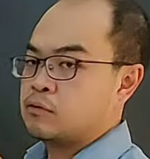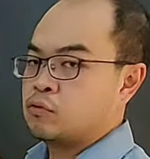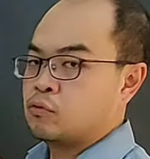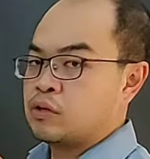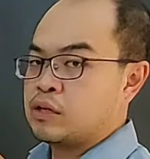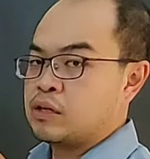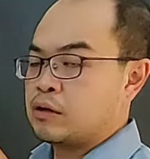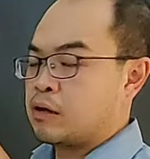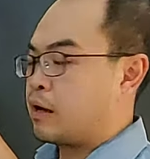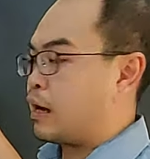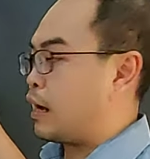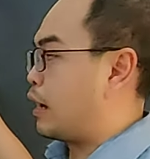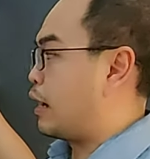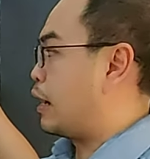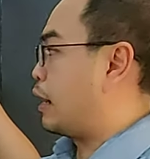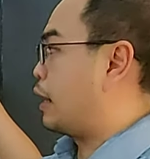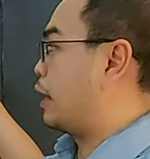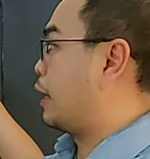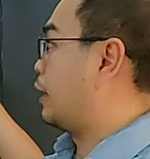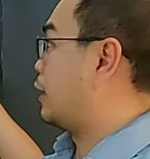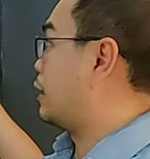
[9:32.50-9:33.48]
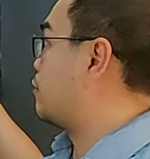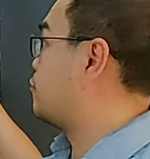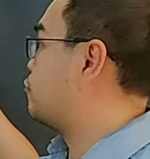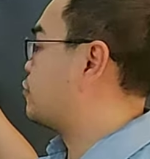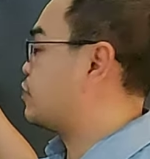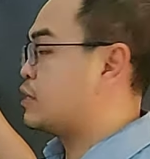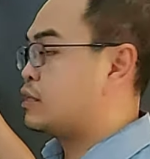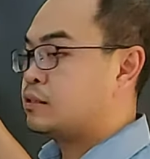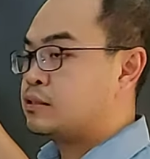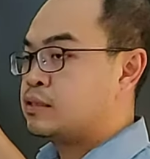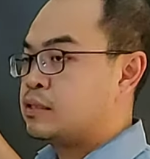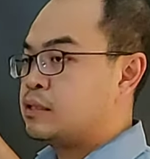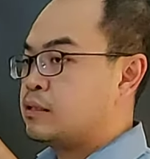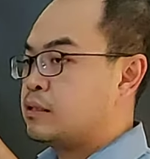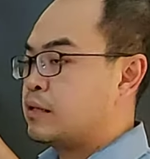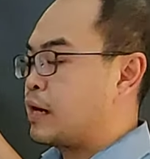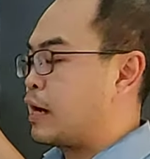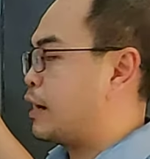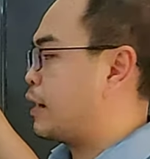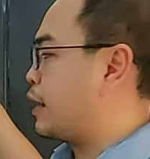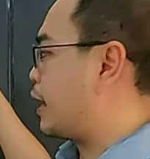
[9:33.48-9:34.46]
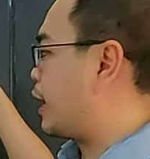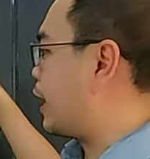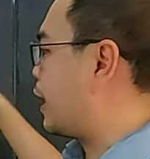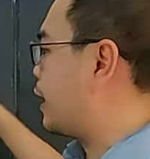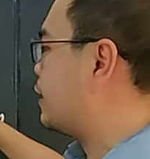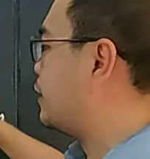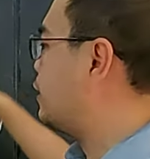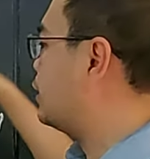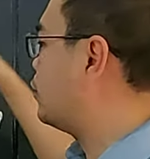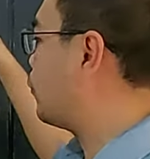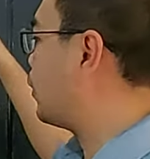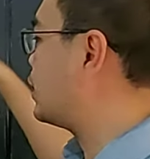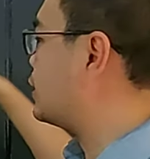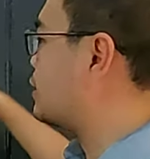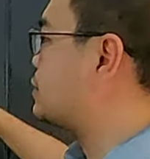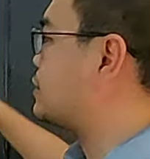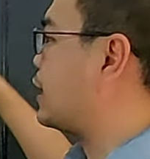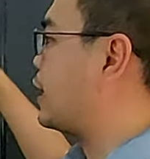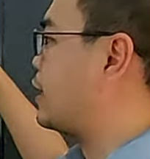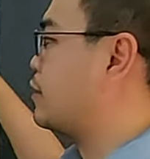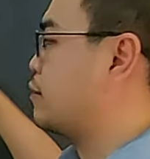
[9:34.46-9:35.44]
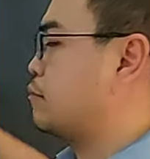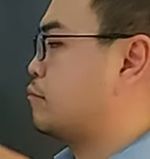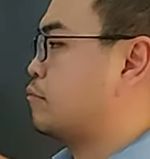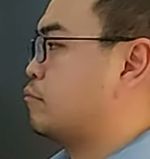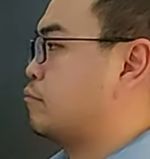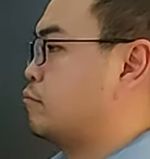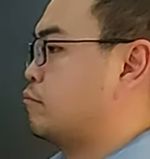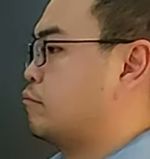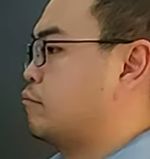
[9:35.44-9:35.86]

to infinity. Either one side